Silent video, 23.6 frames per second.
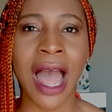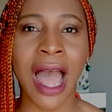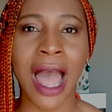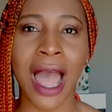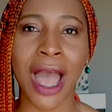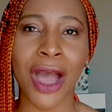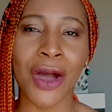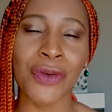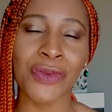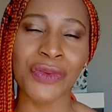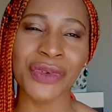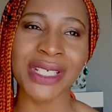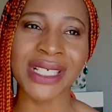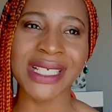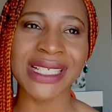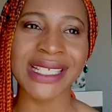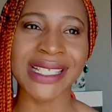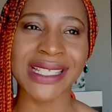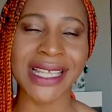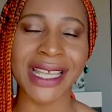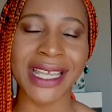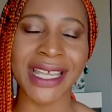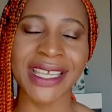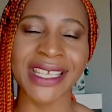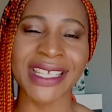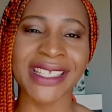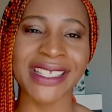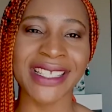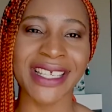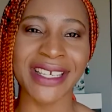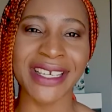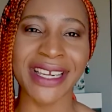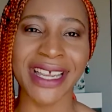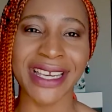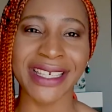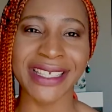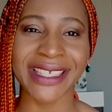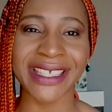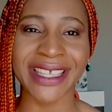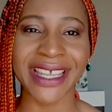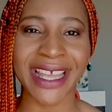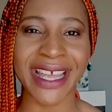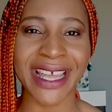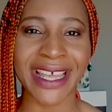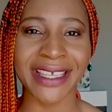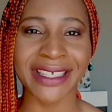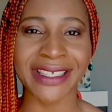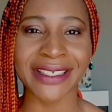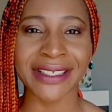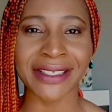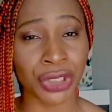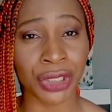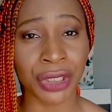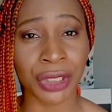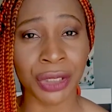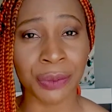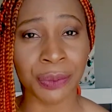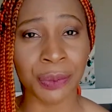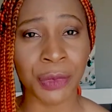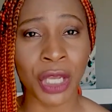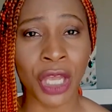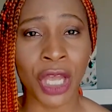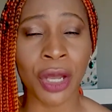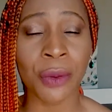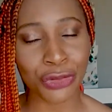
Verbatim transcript: I will say internet here is cheap.